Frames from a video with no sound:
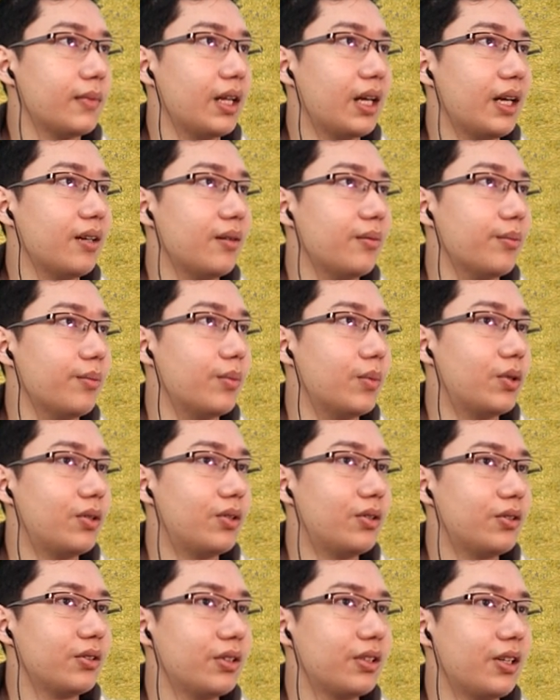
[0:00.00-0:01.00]
And
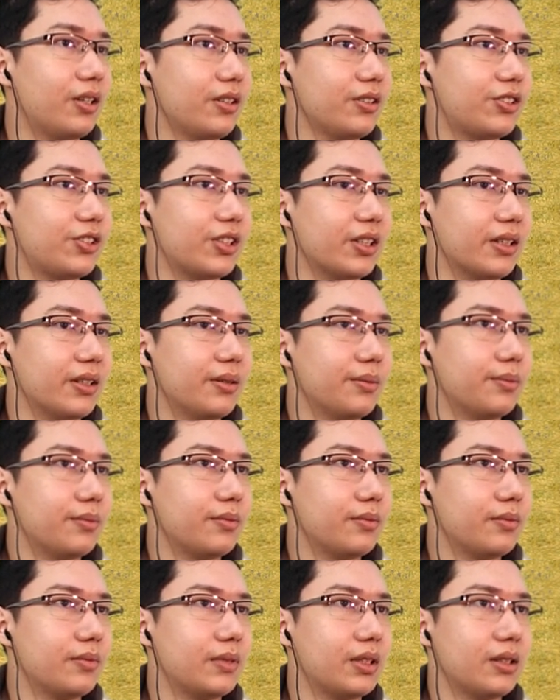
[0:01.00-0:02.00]
more culture.
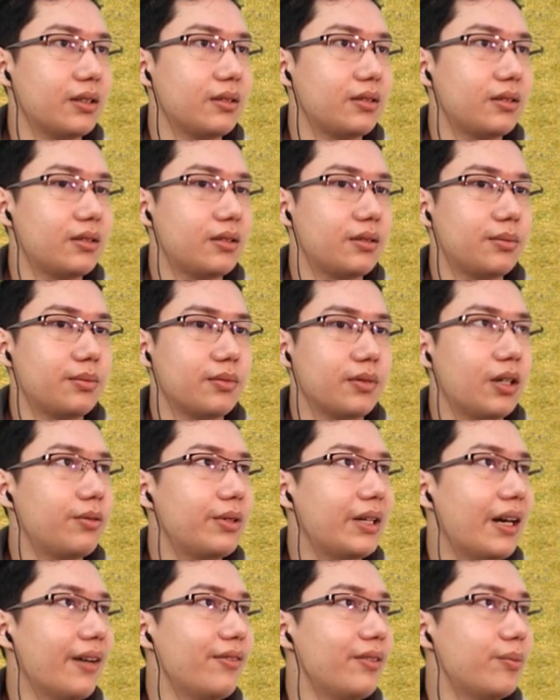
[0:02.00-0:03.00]
There's... Oh,
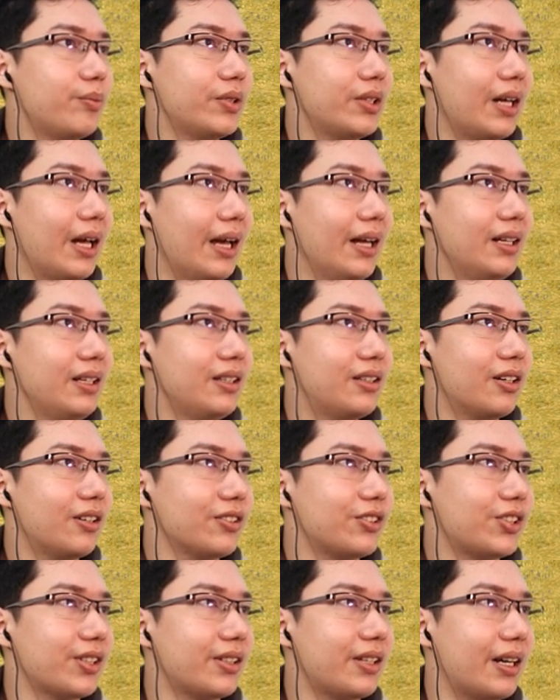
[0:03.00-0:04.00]
we haven't put any
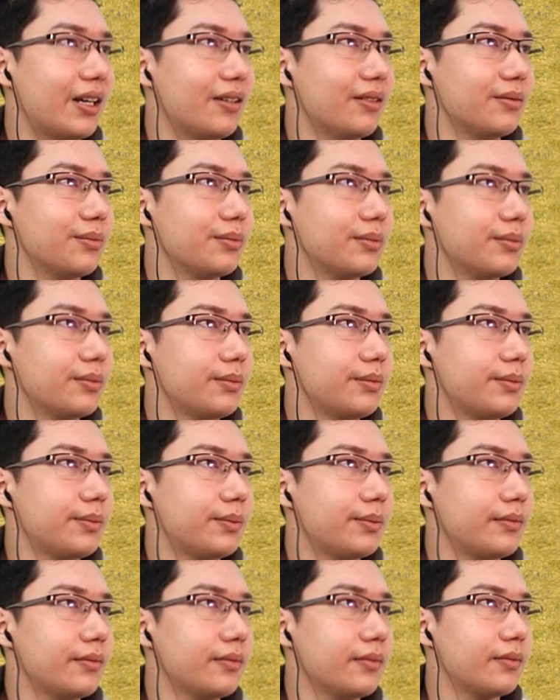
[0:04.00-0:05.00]
culture down.
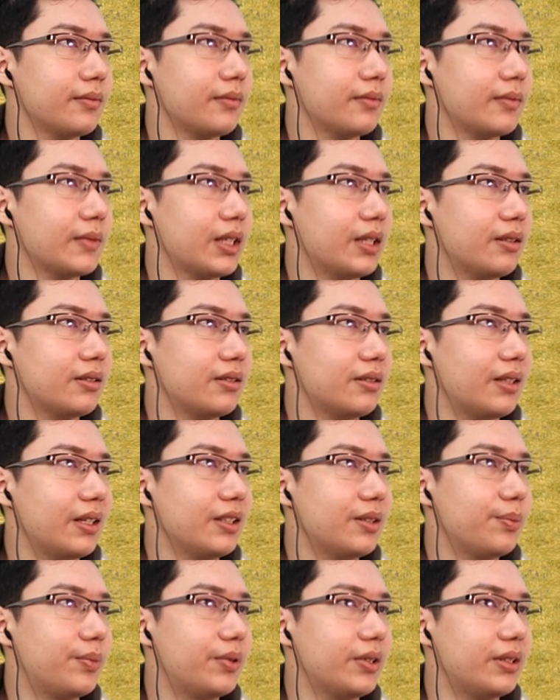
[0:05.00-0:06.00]
So
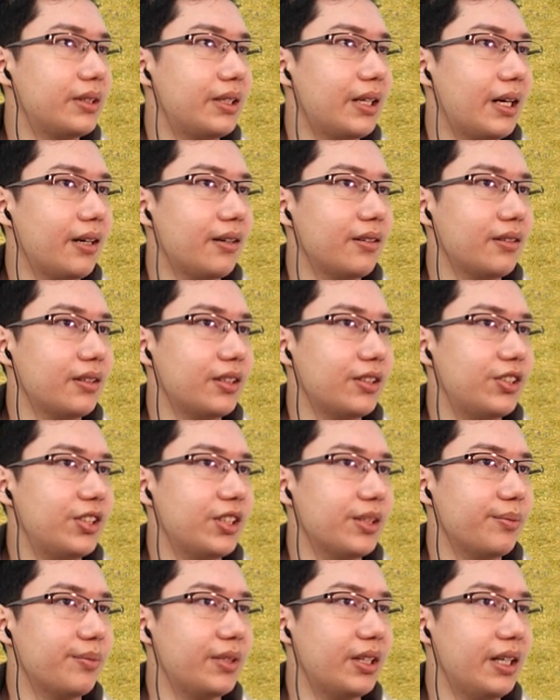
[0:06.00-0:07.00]
let's put down the
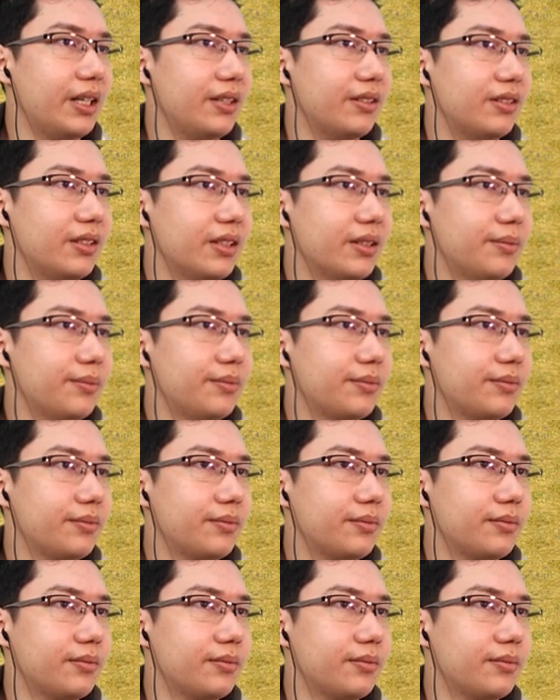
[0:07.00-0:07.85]
gymnasium.